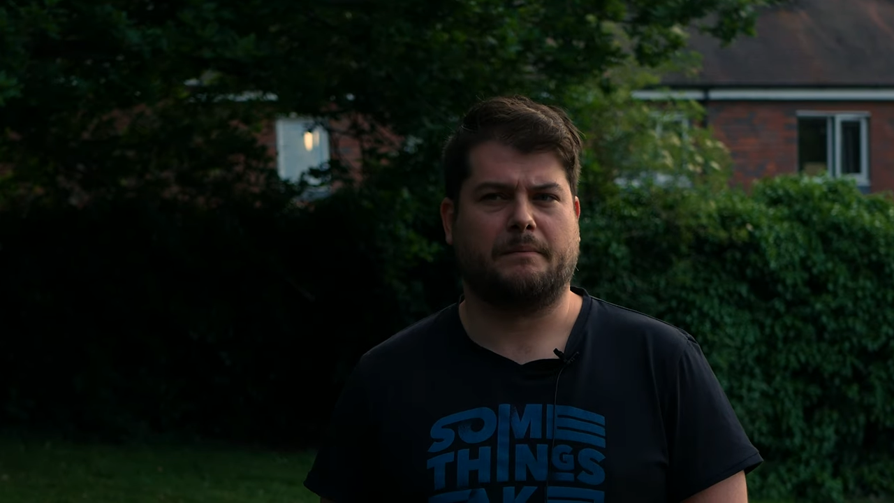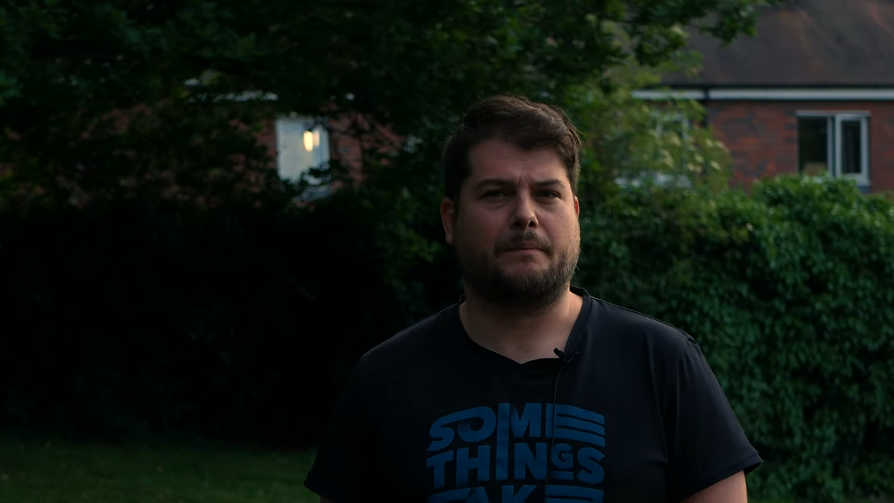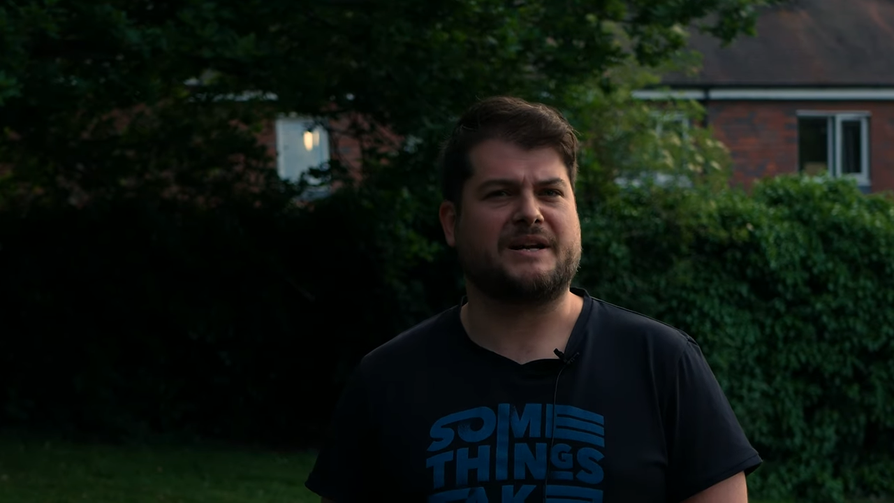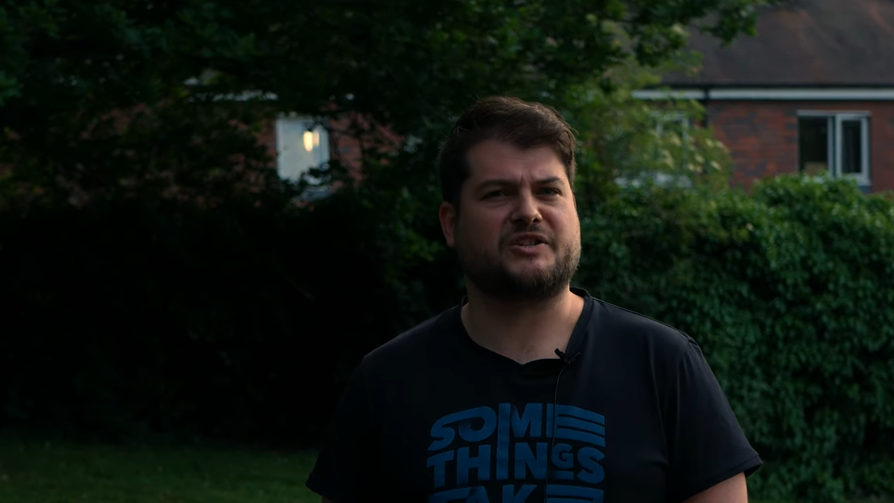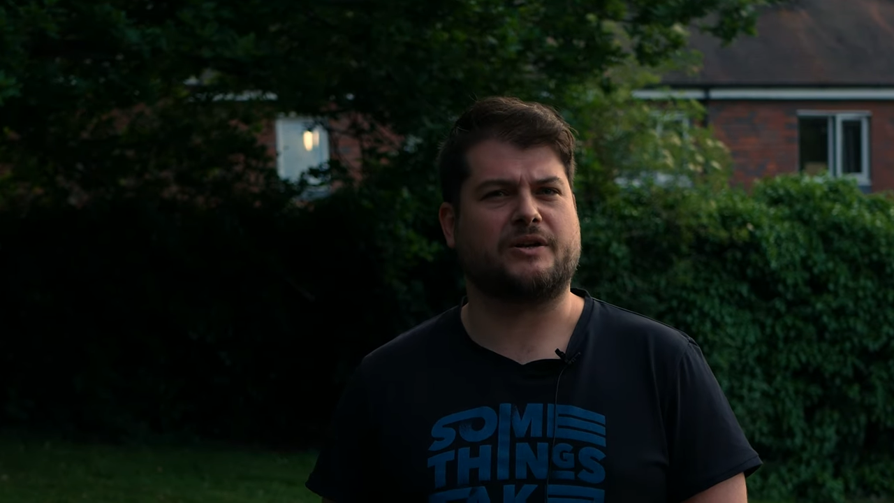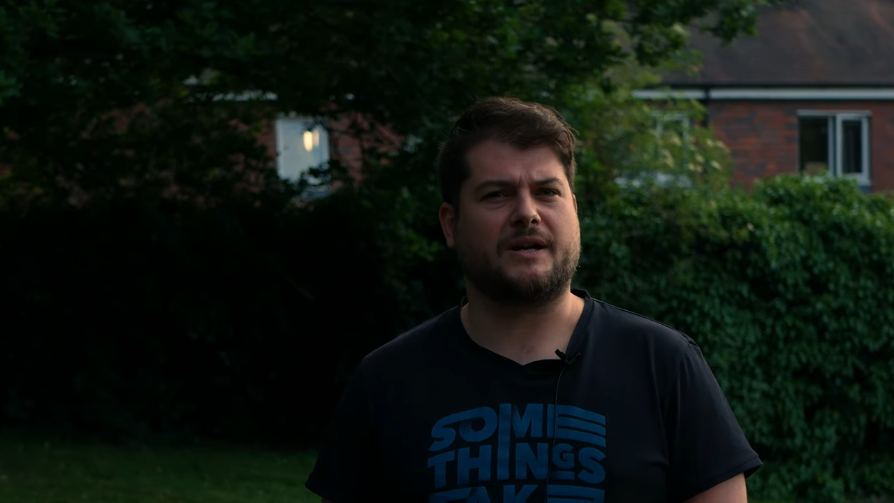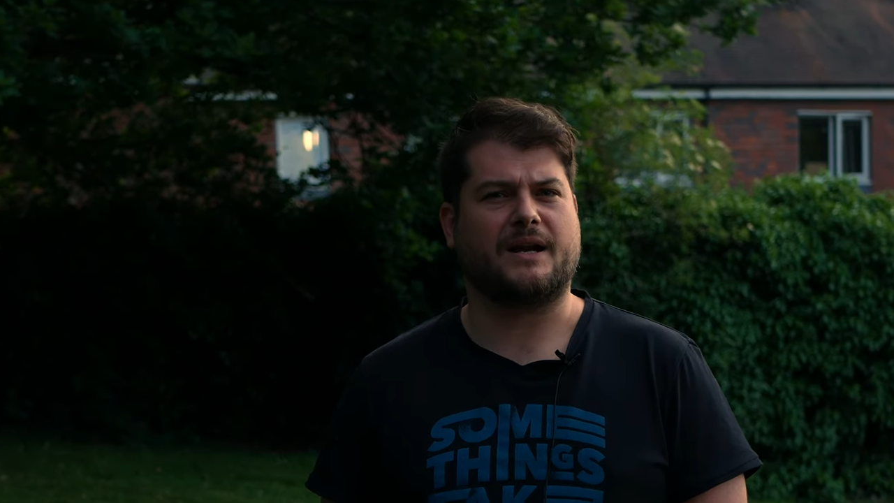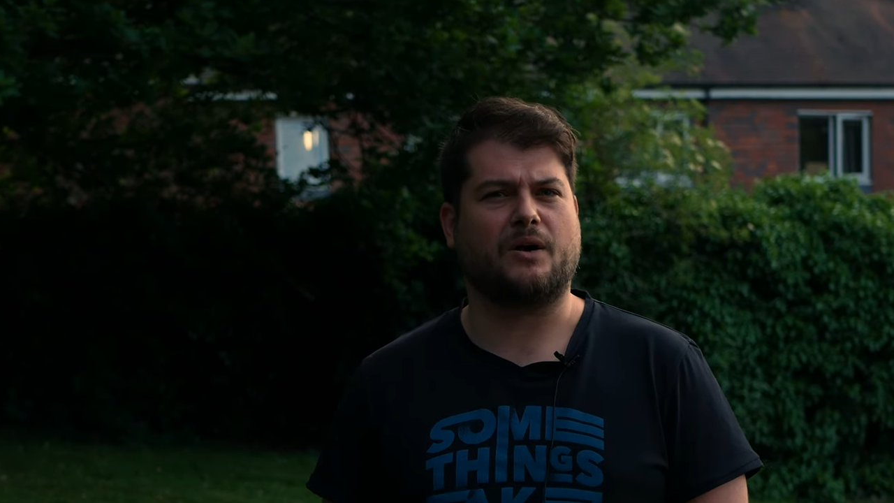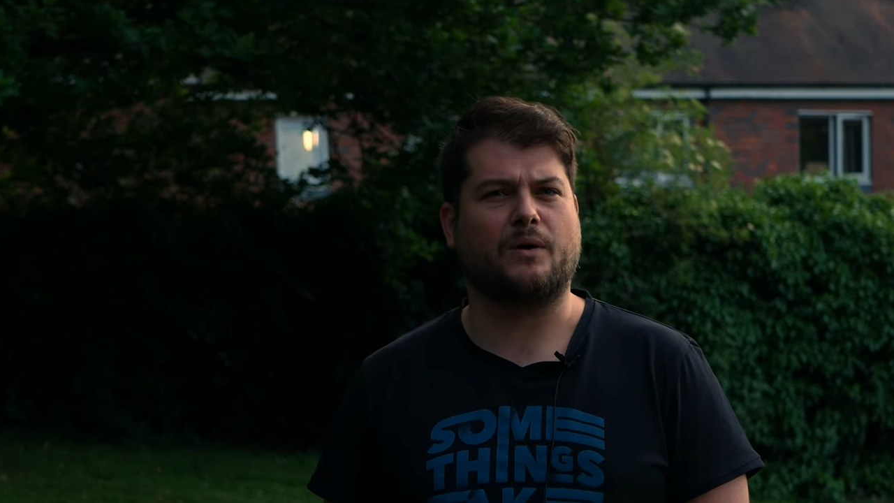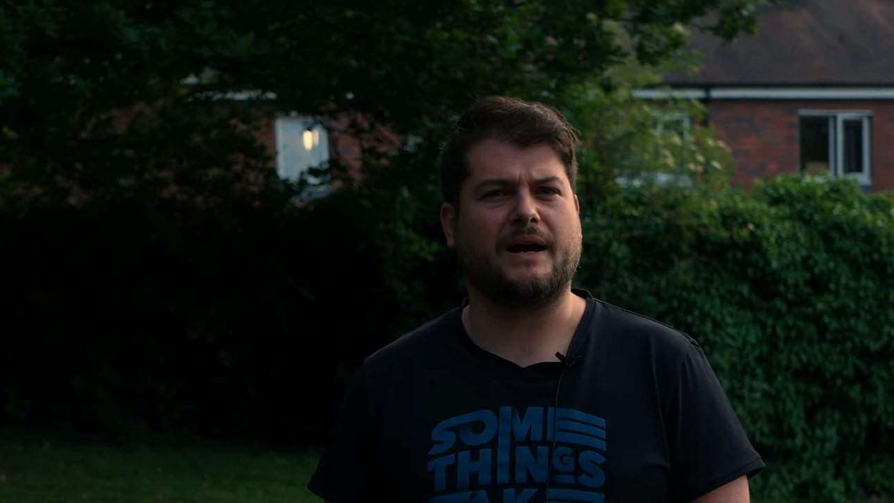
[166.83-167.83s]
passion and
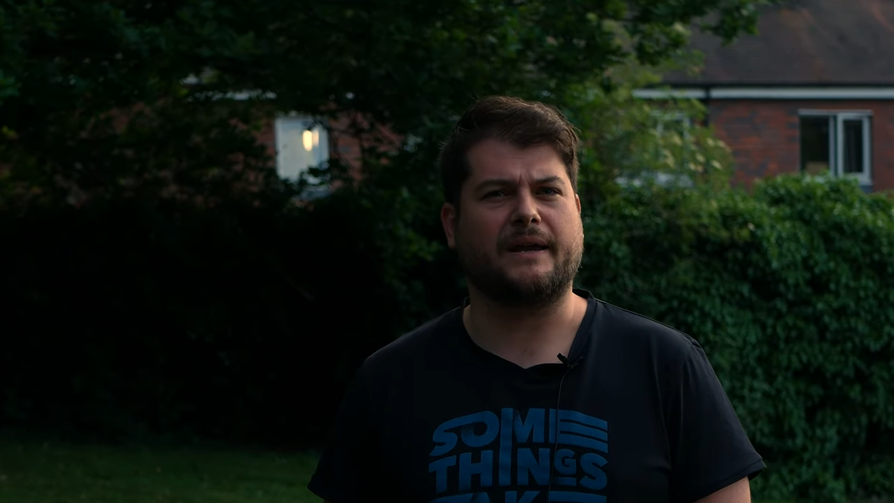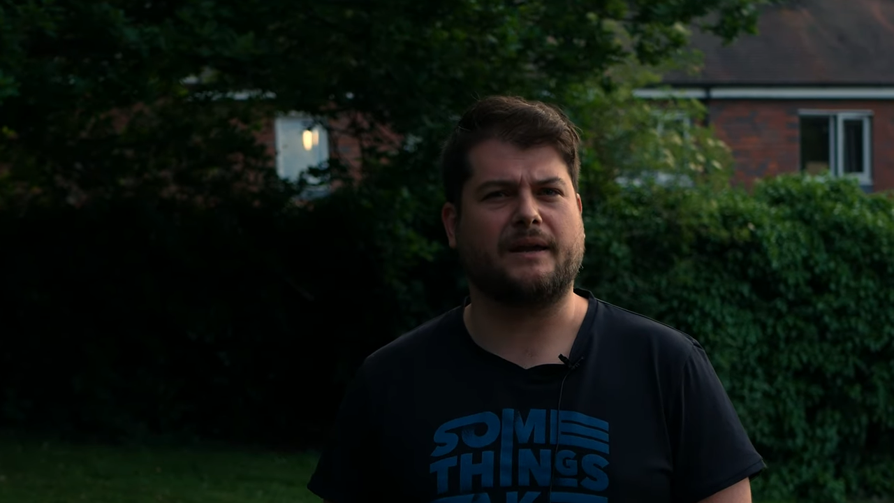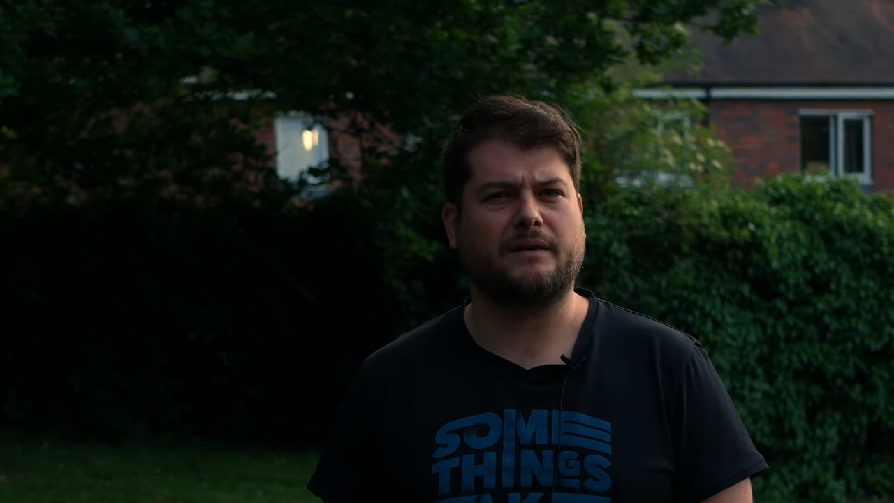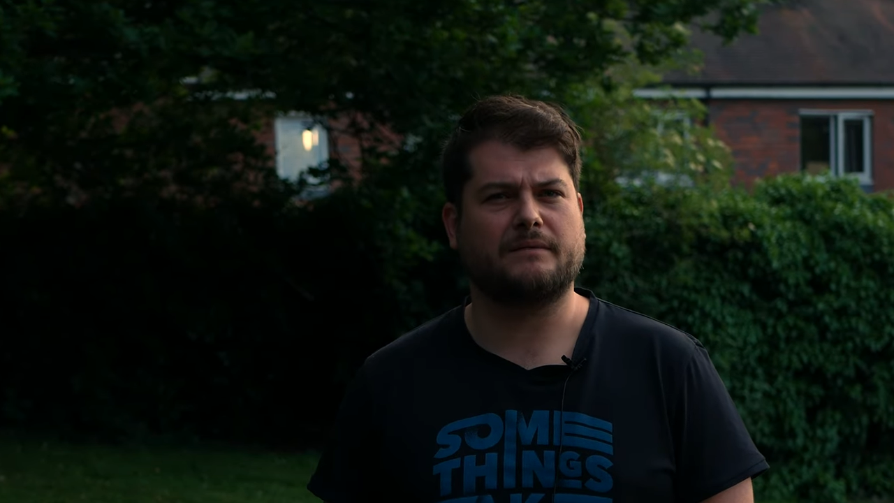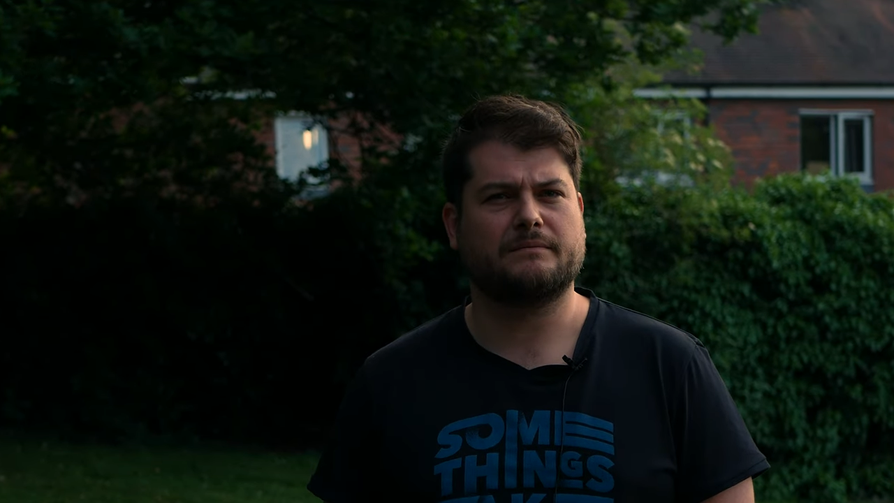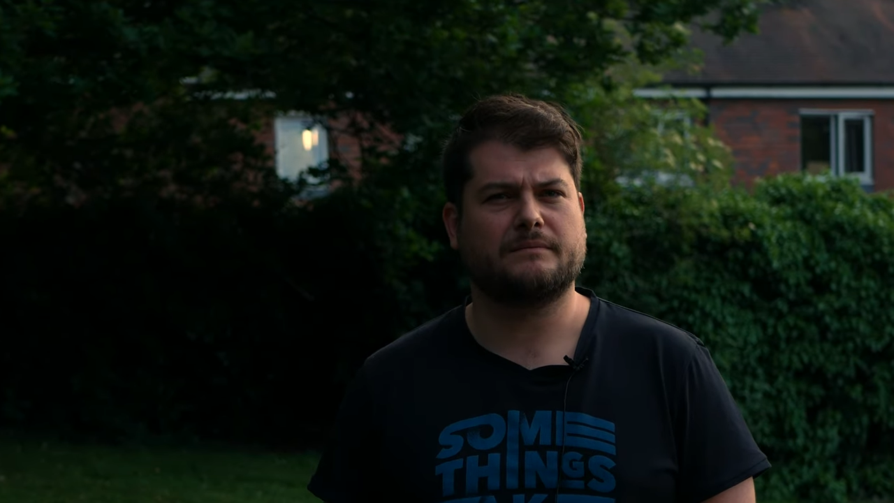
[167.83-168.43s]
how i